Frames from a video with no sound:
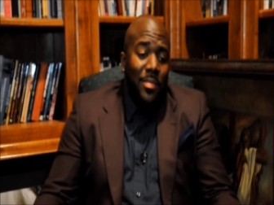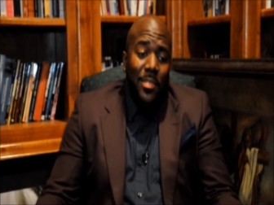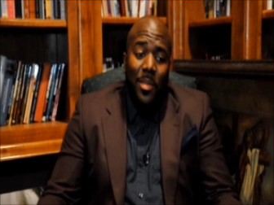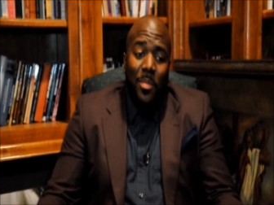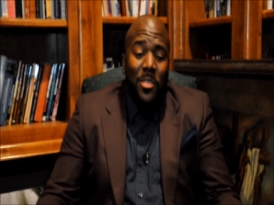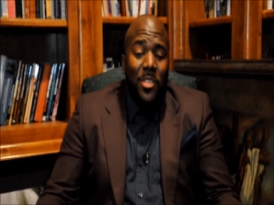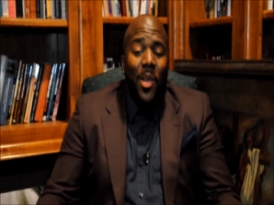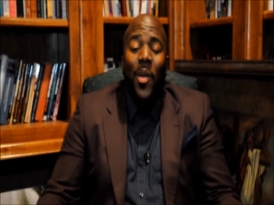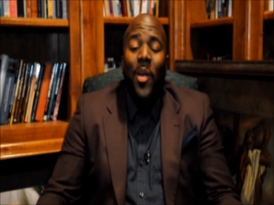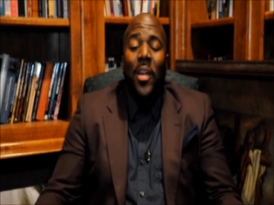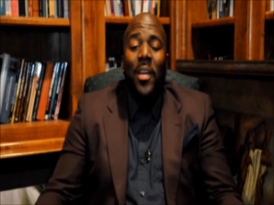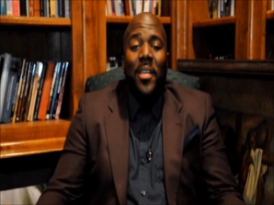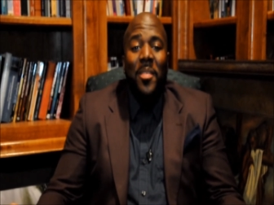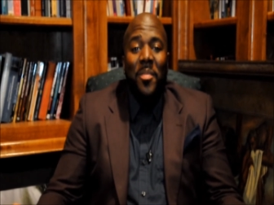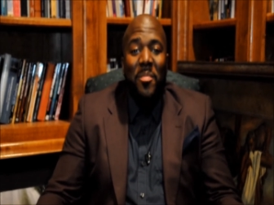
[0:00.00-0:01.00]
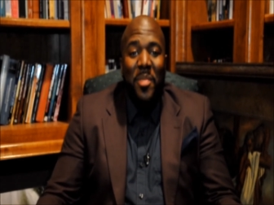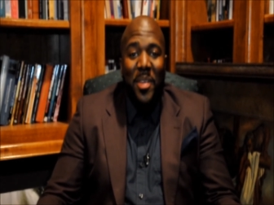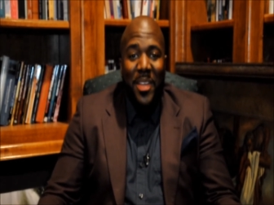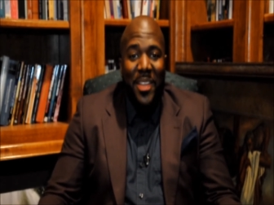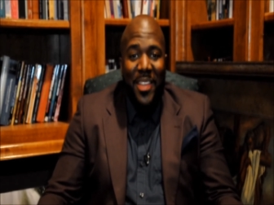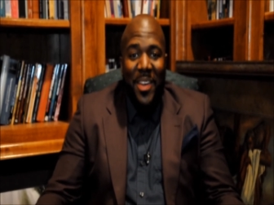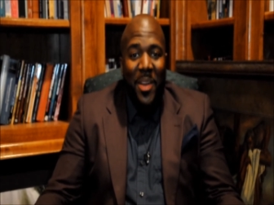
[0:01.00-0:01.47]
I'm sorry.
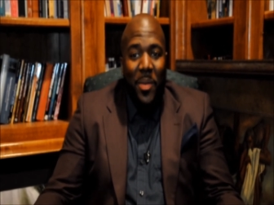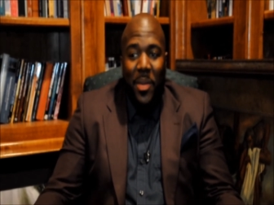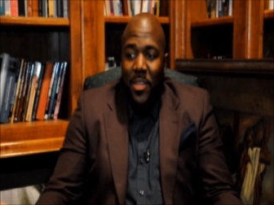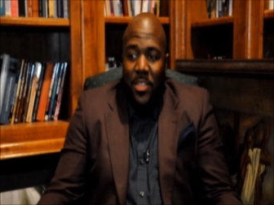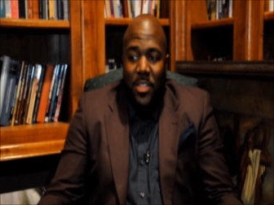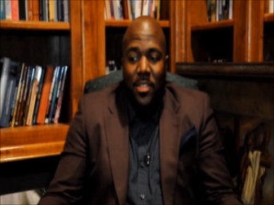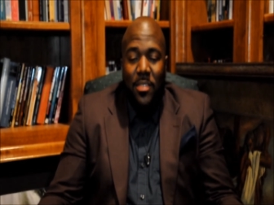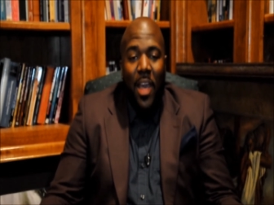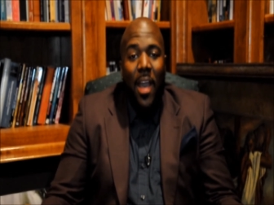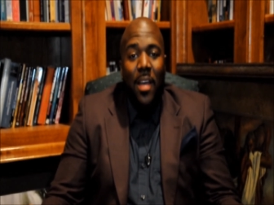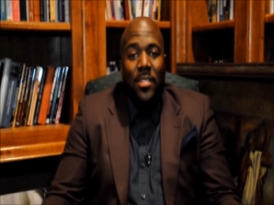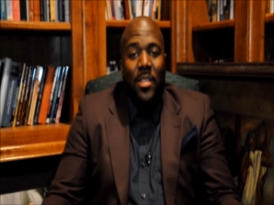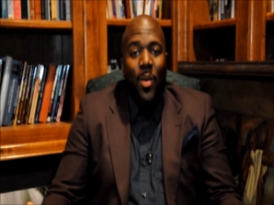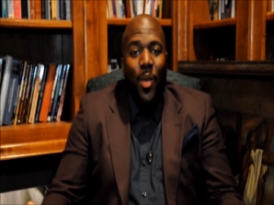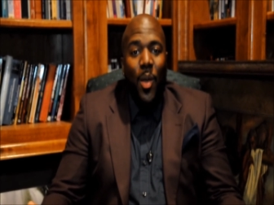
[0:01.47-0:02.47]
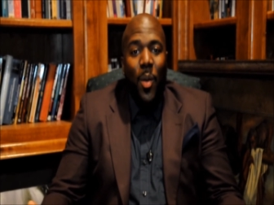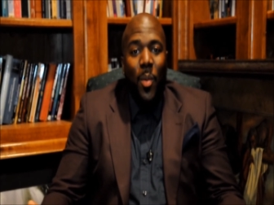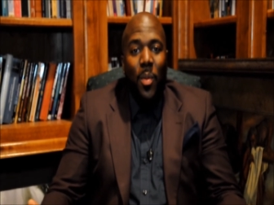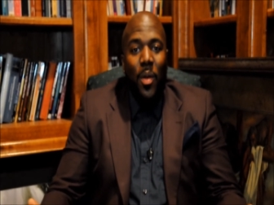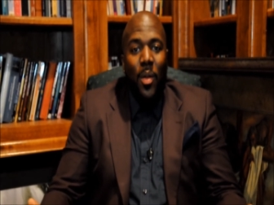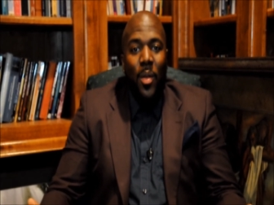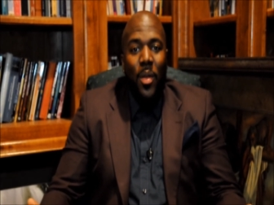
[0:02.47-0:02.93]
But, that's just how it's going to go,
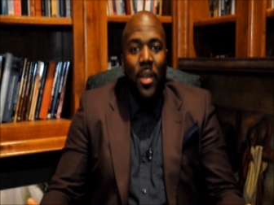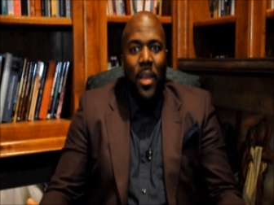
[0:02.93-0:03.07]
bro.